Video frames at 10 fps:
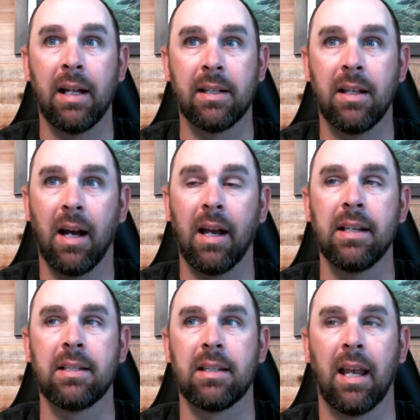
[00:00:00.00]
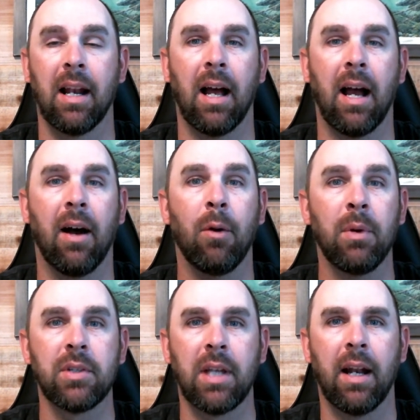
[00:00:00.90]
it's nice, and I
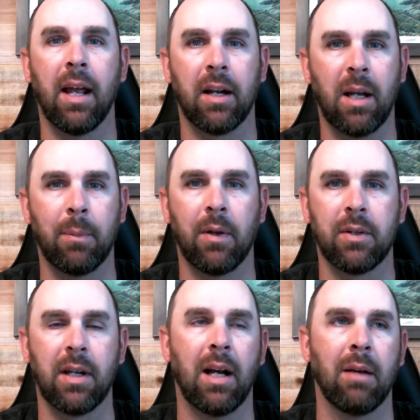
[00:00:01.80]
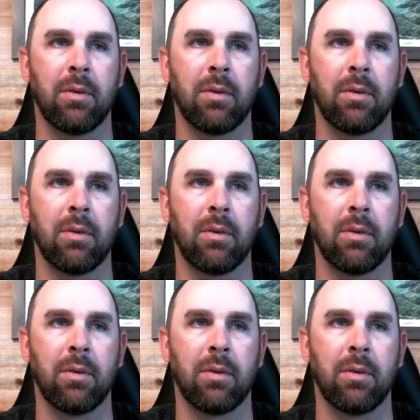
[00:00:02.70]
almost had it out a couple other times.